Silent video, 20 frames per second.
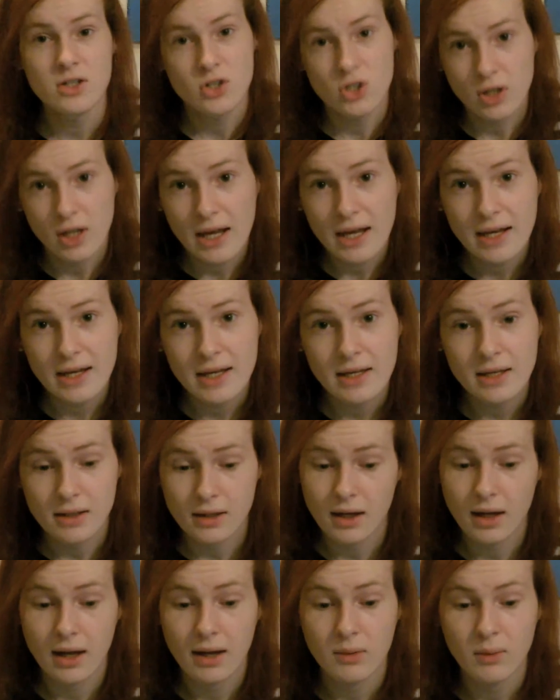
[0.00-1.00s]
In July,
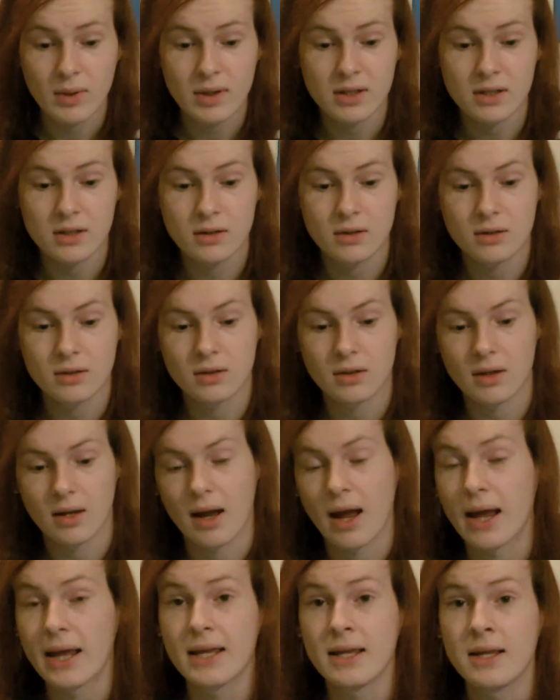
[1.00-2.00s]
I went.
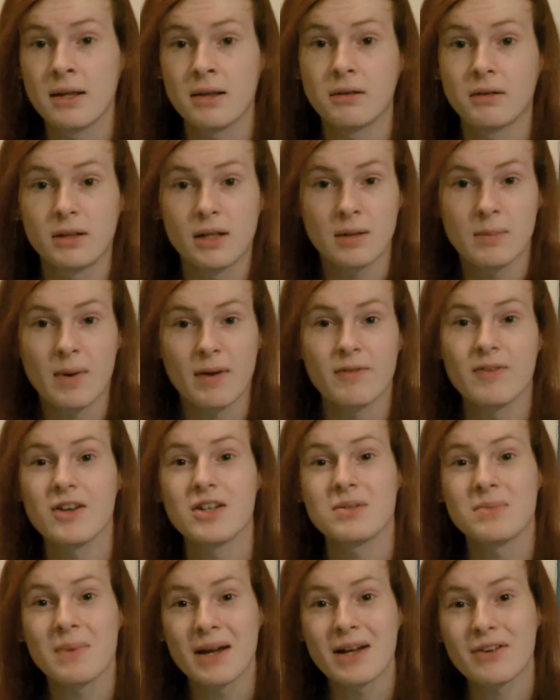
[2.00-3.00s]
I did my
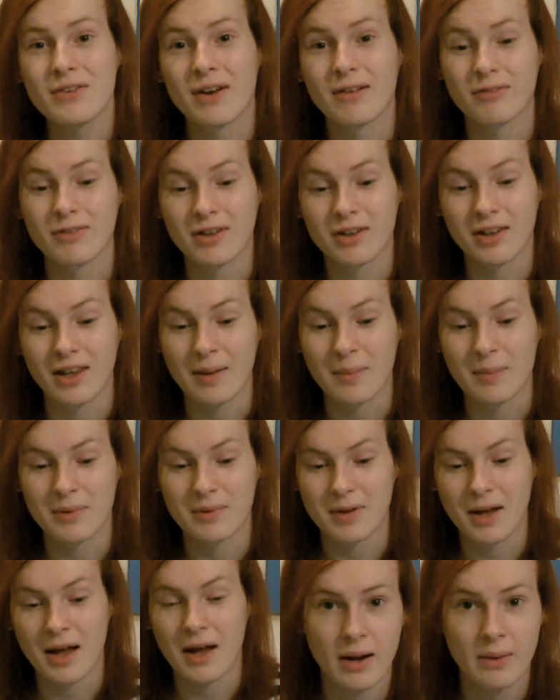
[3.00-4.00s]
first Minecraft collab.
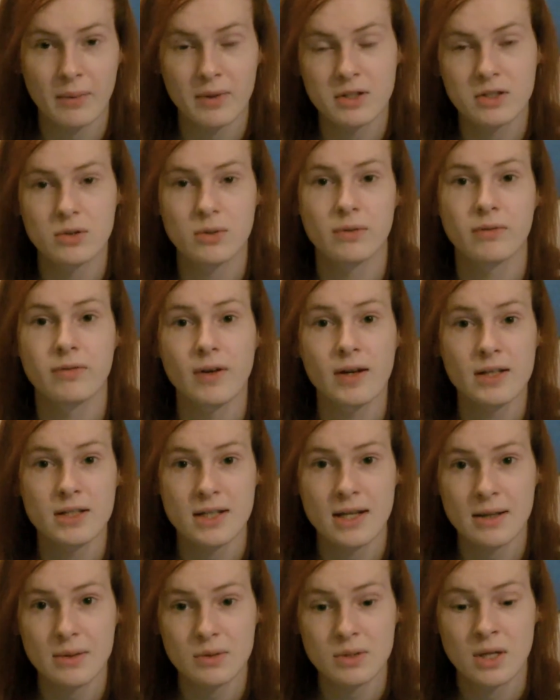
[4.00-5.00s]
I went to a
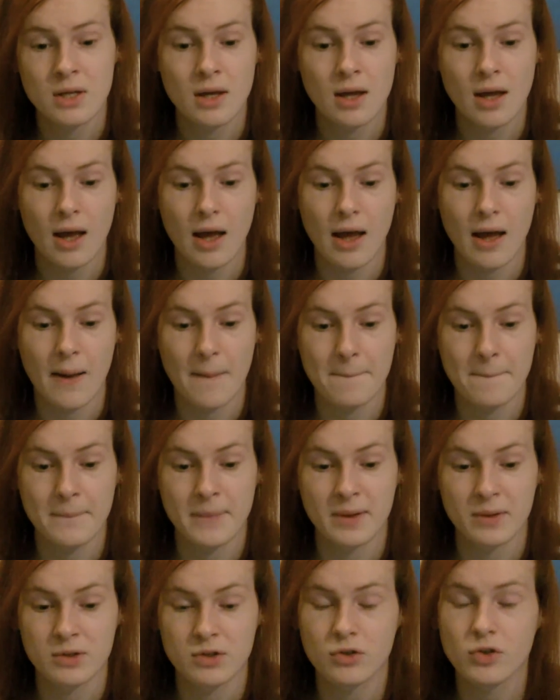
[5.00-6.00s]
friend's house. Um,
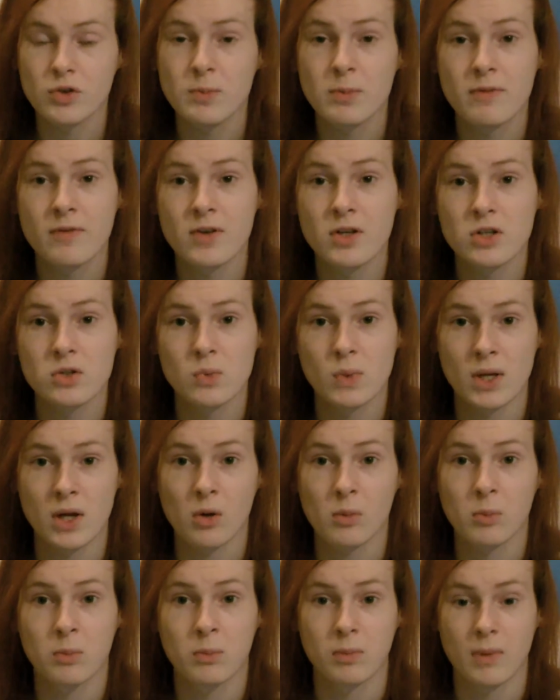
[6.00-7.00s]
there was a group of us.
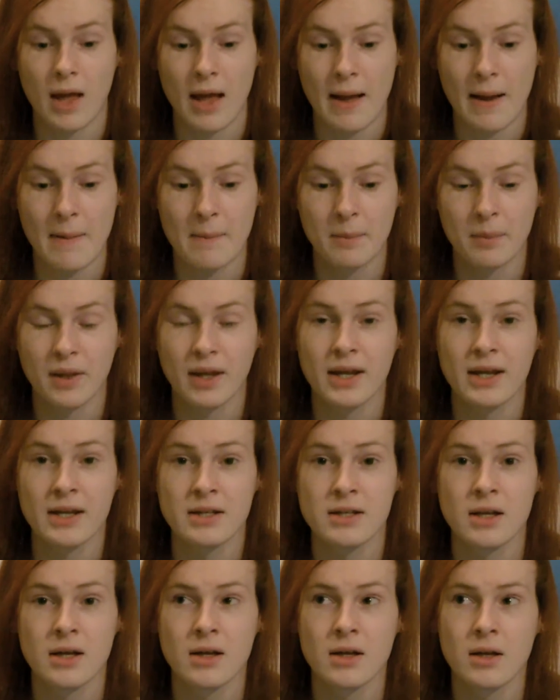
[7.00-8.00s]
We all uh,
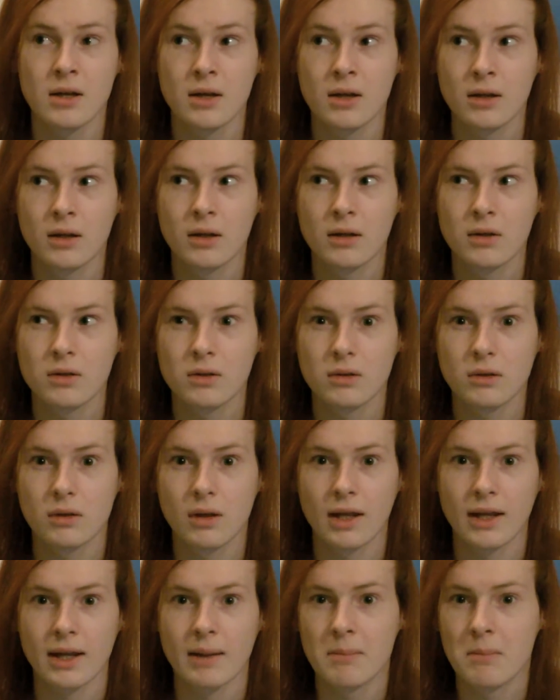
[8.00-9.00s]
played
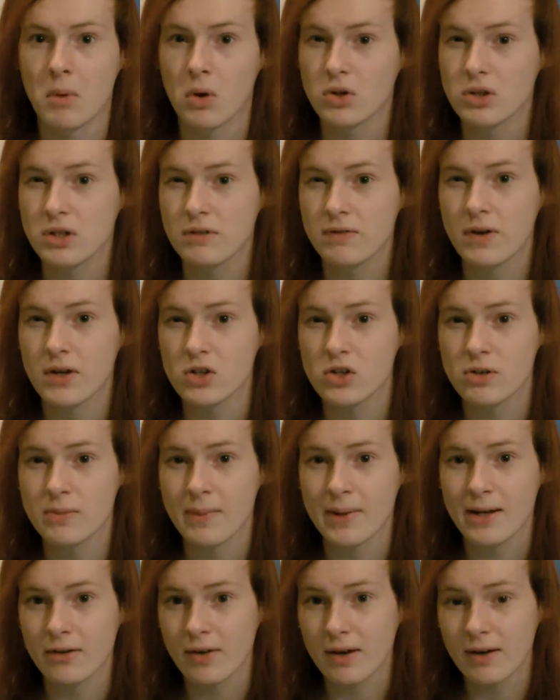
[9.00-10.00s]
like a modded version
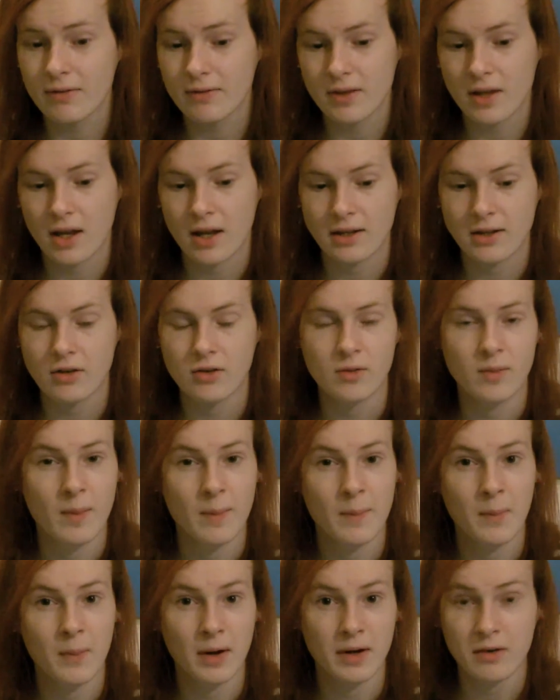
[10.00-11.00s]
of Minecraft. I don't
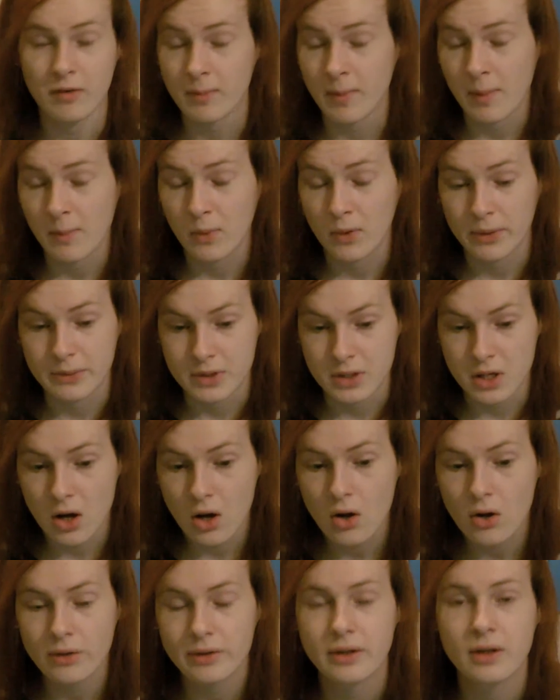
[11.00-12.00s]
know. I don't remember what it was
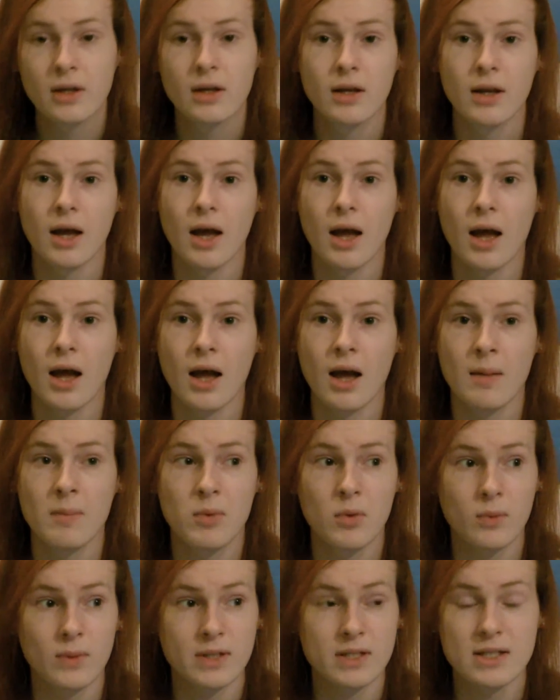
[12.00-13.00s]
called.
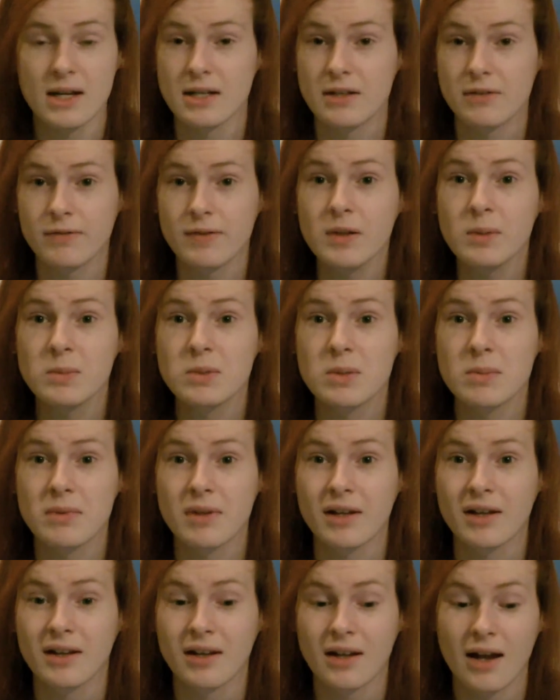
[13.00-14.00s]
Uh, but we decided to film
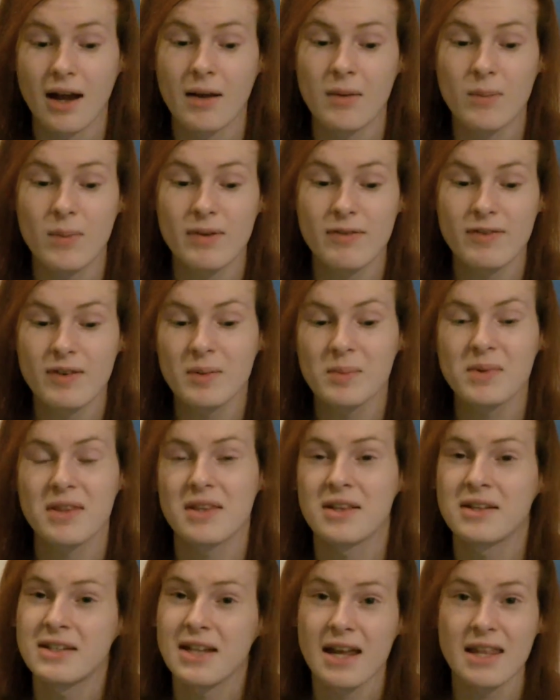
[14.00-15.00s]
something, and we
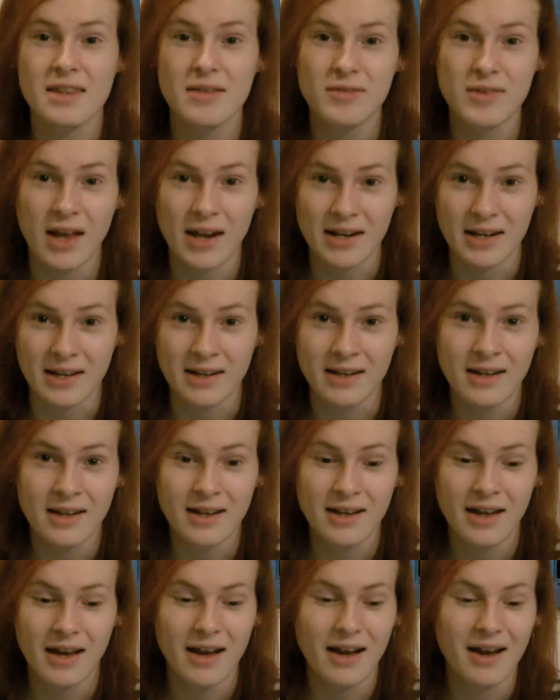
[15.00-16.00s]
filmed the death of Danny.
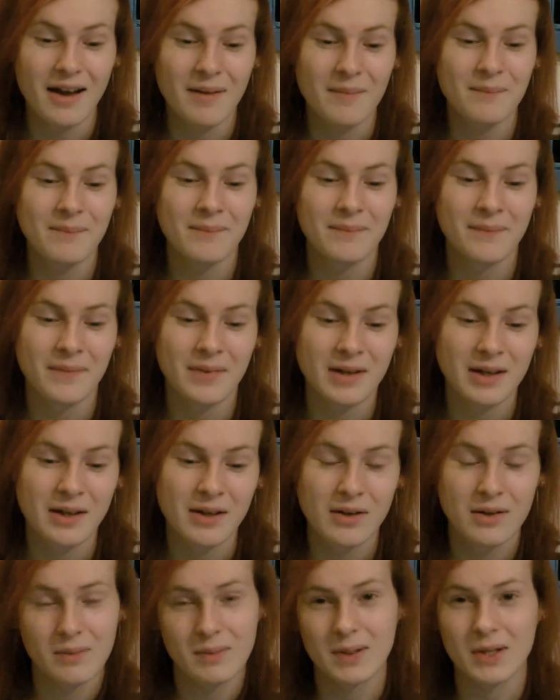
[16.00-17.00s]
Um,
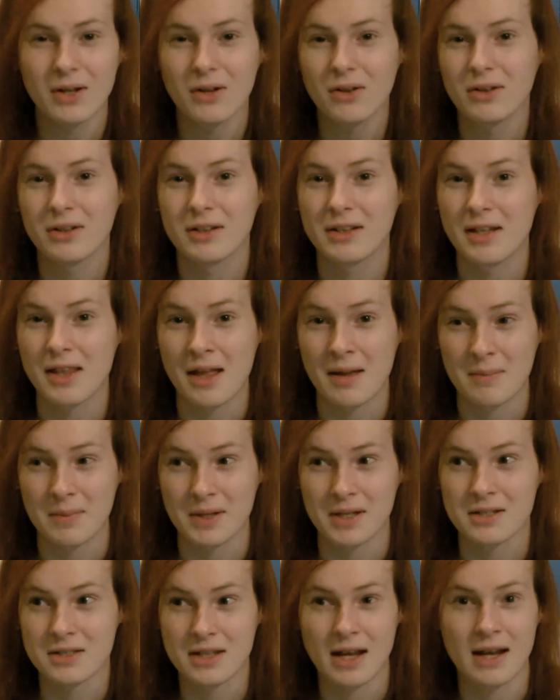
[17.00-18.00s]
we called it that
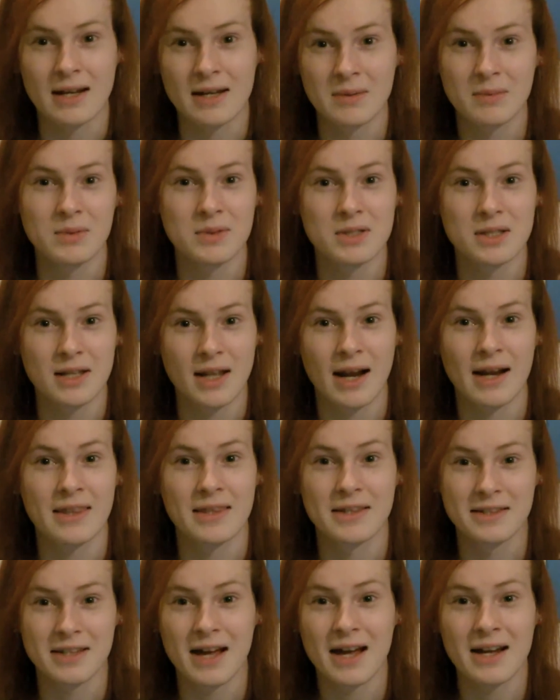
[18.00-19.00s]
because Danny was the
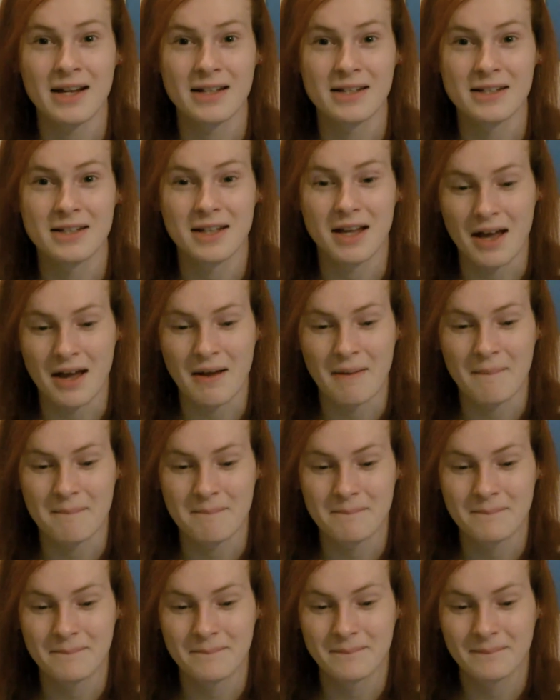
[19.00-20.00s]
guy that died. Um,